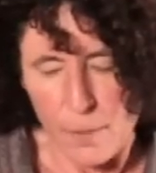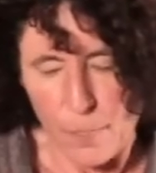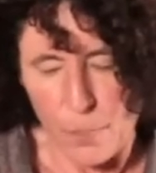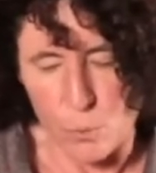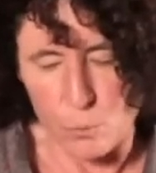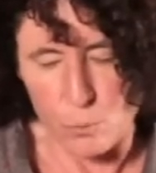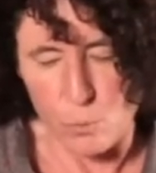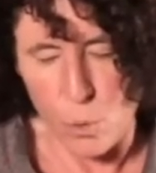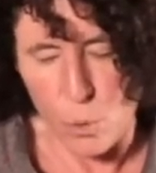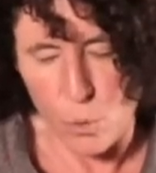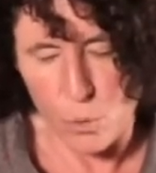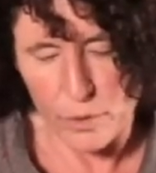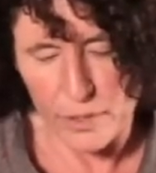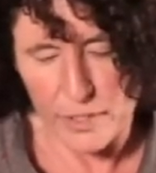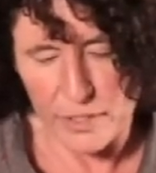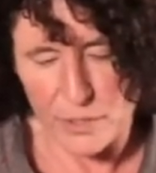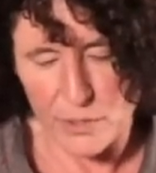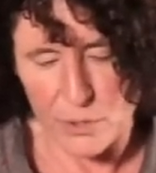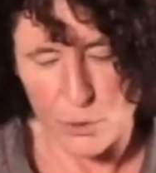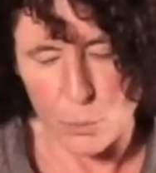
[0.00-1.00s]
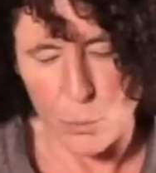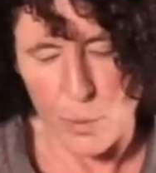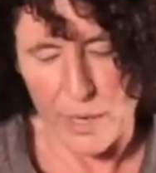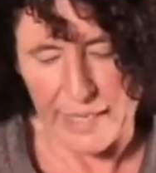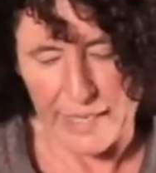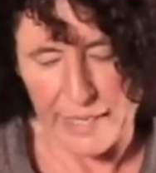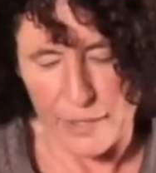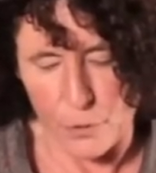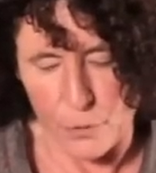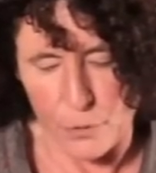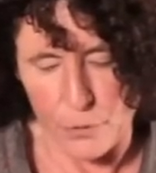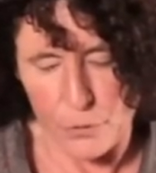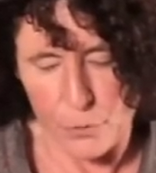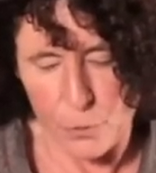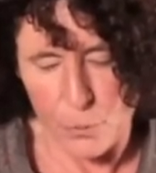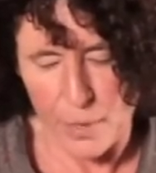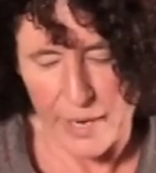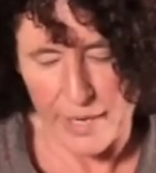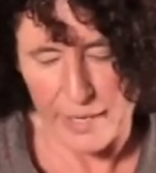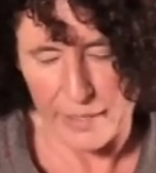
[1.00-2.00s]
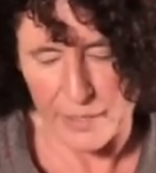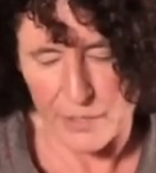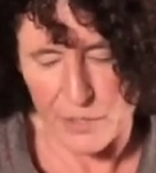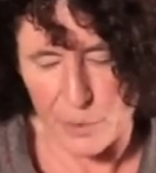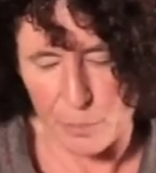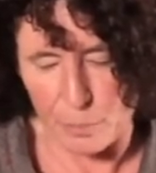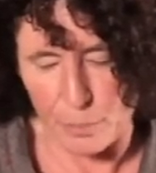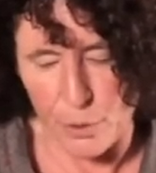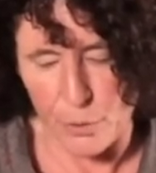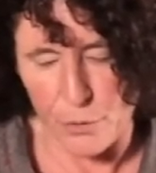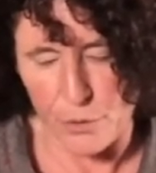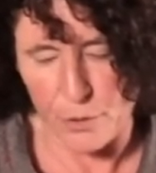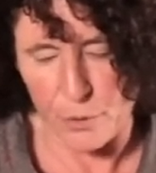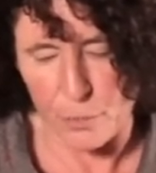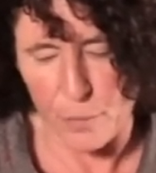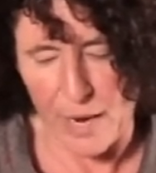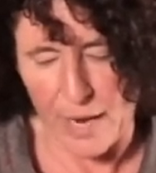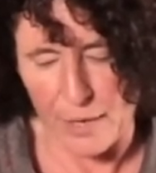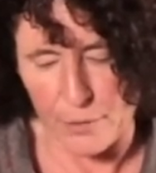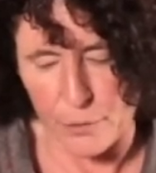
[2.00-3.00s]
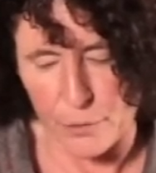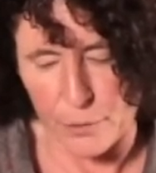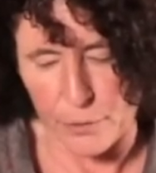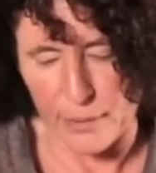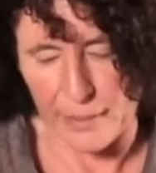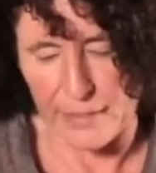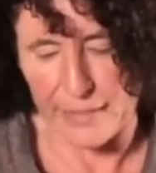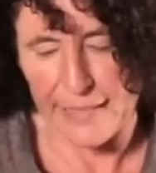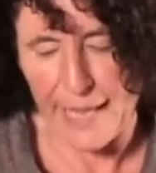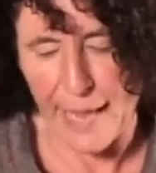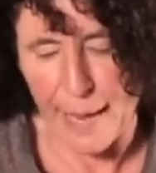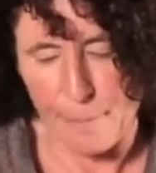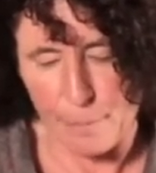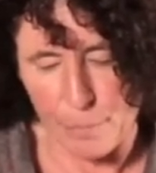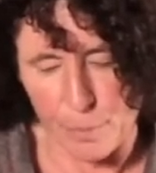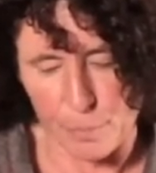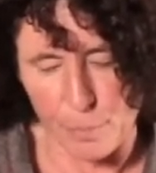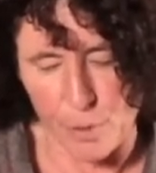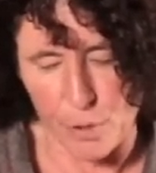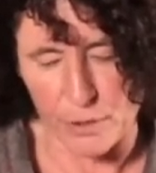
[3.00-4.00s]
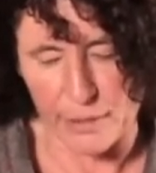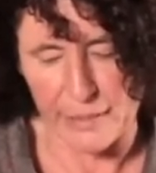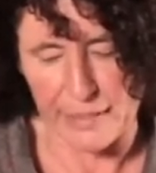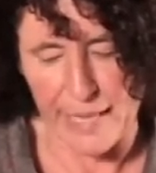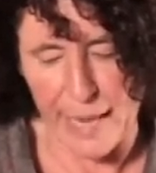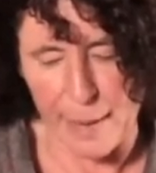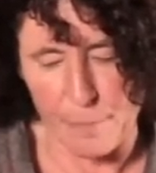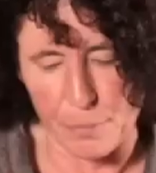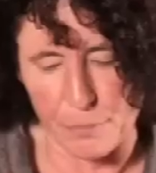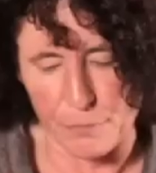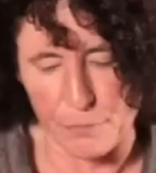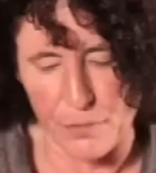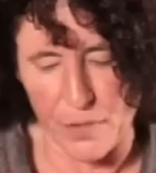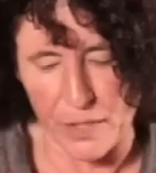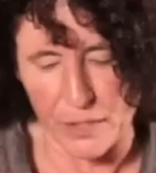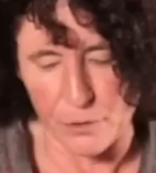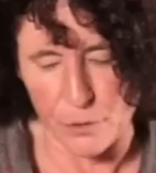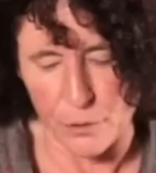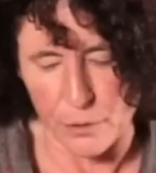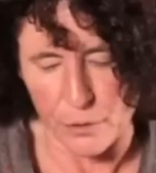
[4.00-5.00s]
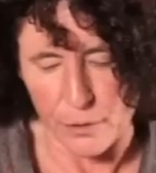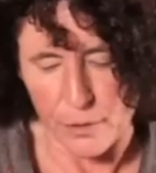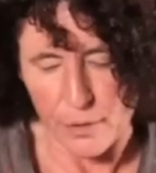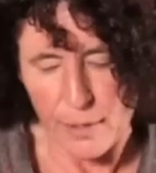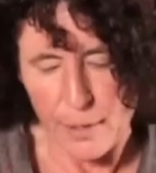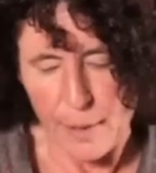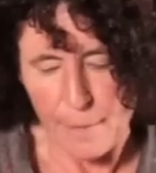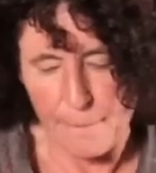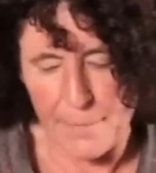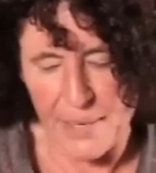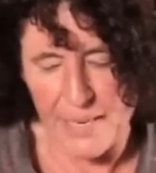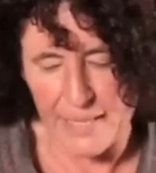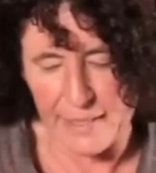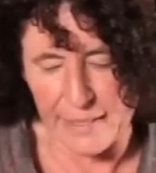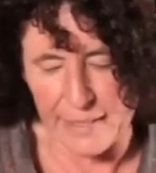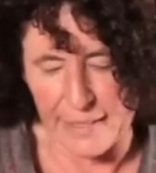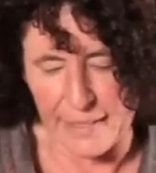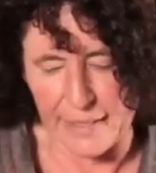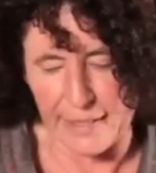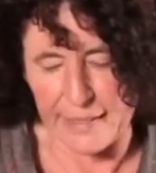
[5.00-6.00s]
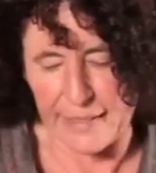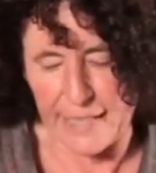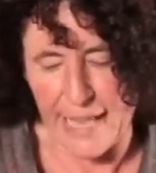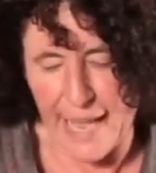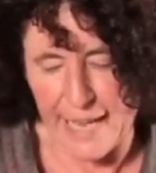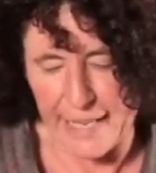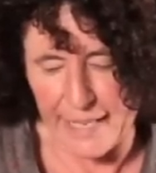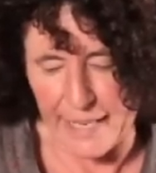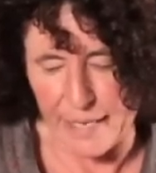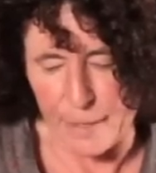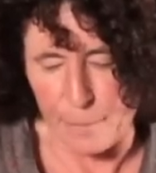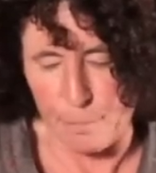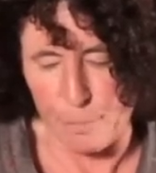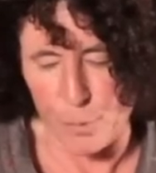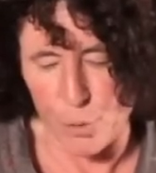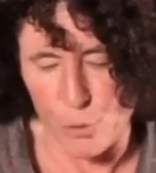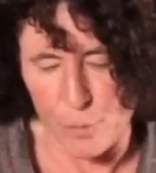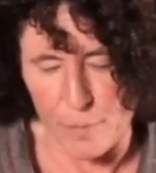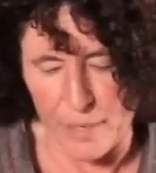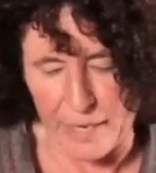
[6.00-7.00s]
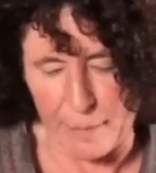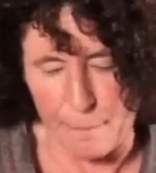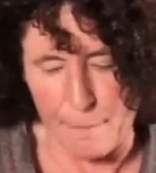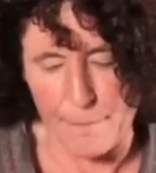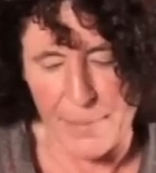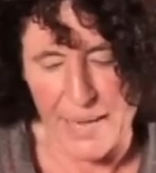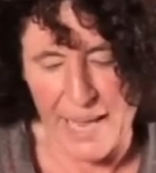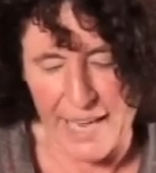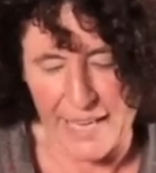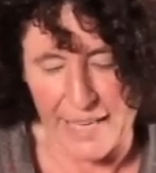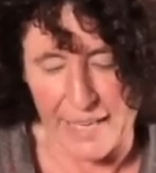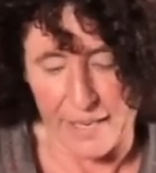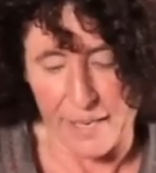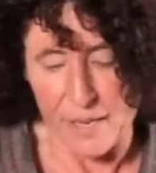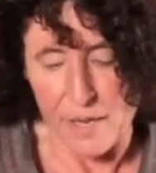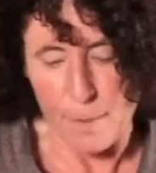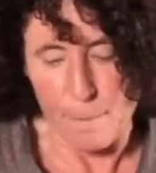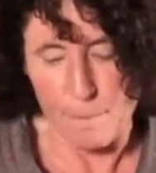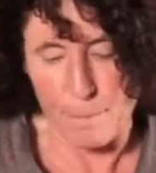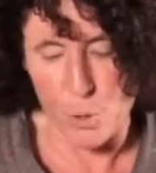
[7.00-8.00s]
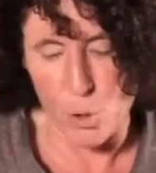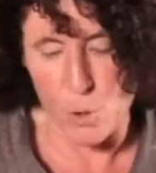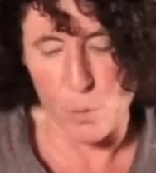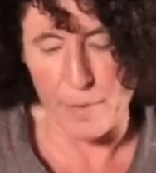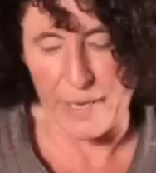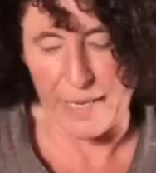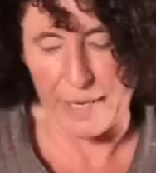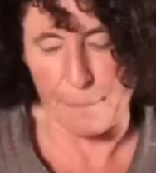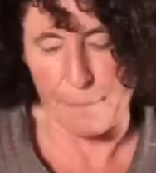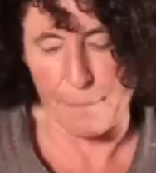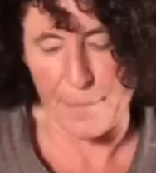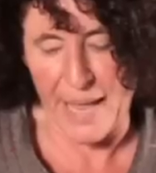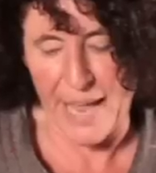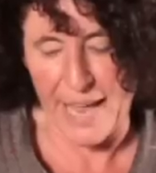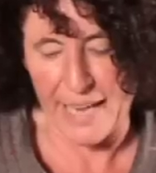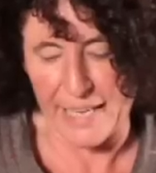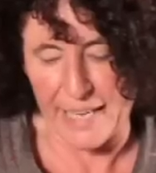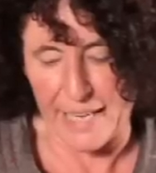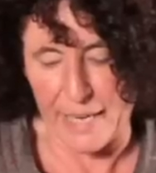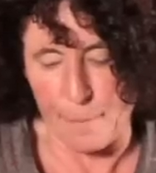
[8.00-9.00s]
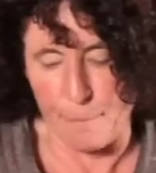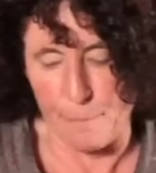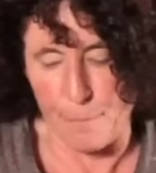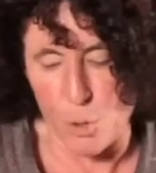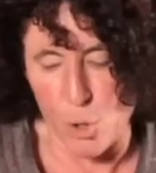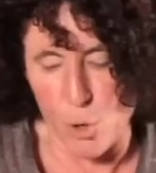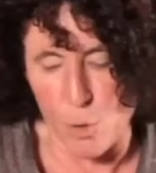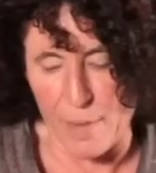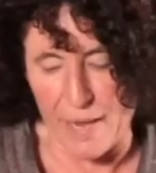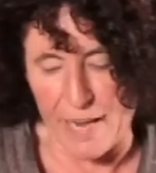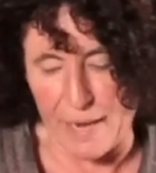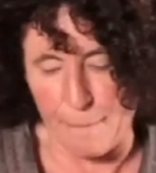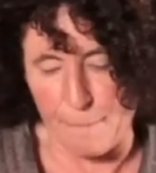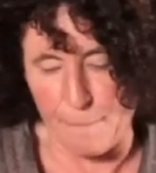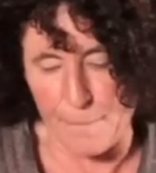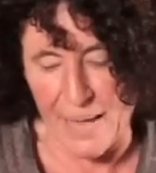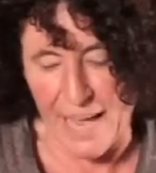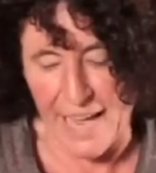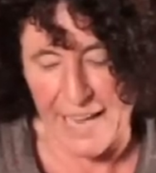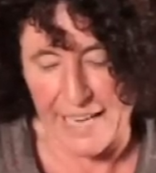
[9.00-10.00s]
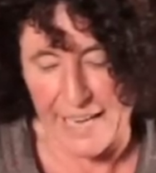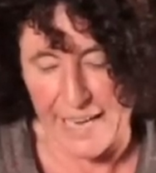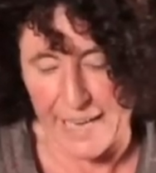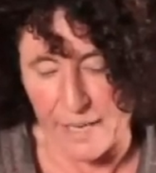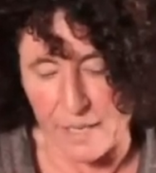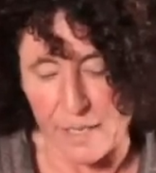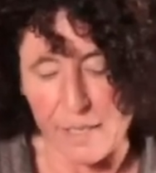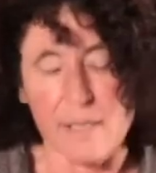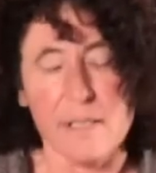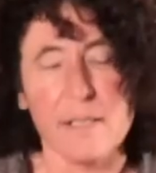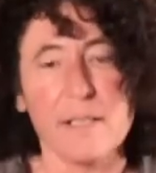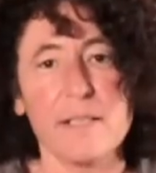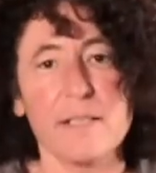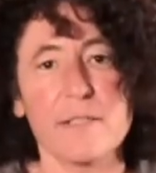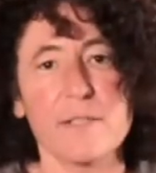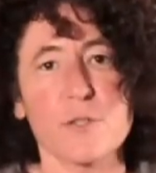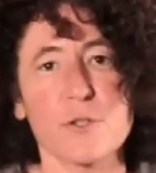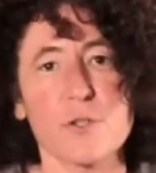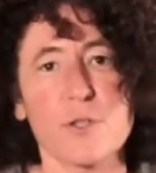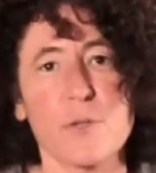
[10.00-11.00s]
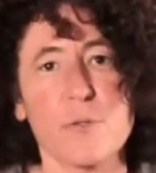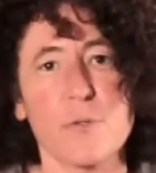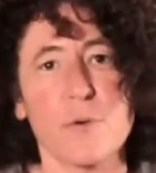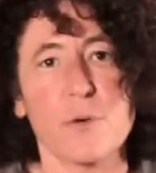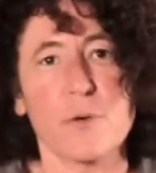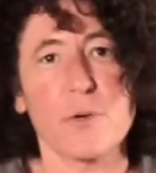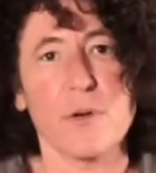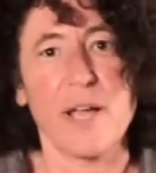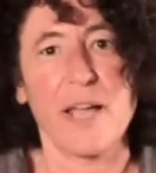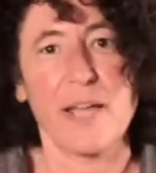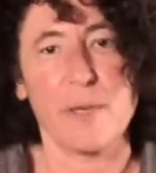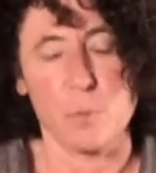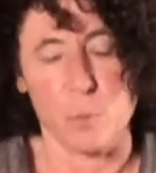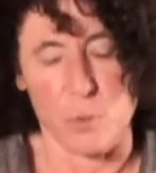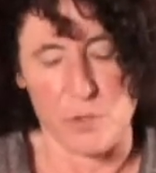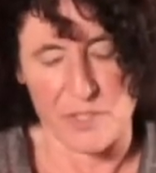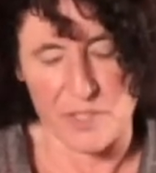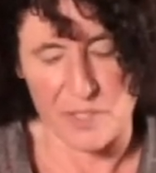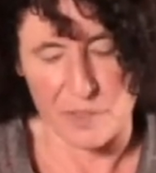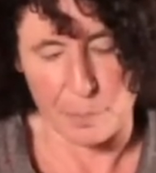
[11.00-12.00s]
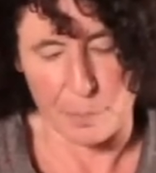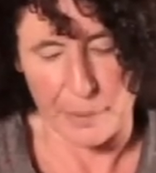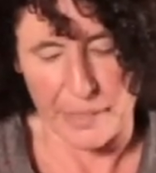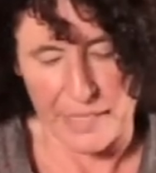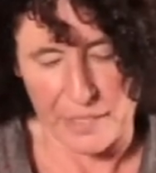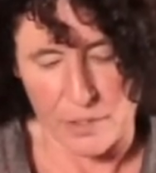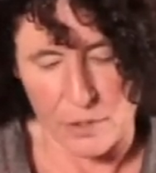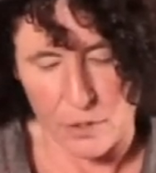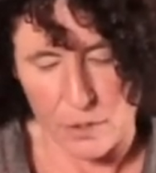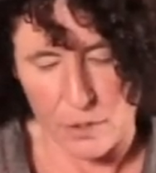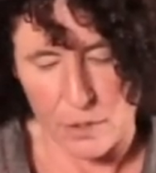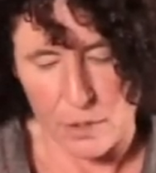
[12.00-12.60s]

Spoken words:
The roaring, swelling earthquake exploded around her, clap upon clap of thunder, pealing, clanging, booming, banging, booming, banging, booming, banging, until she thought her head would split.